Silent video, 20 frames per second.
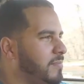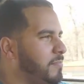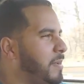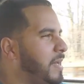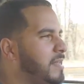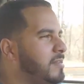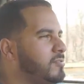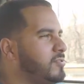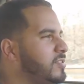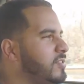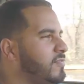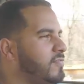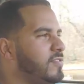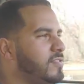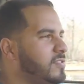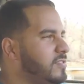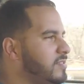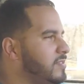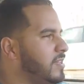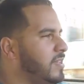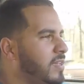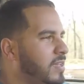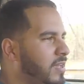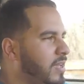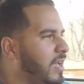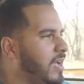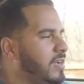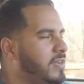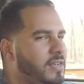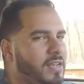Paddle shifters,
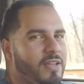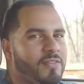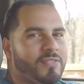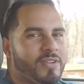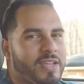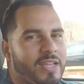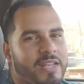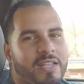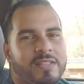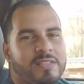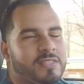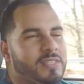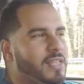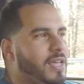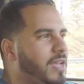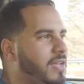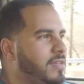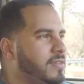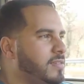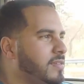I could never get into that.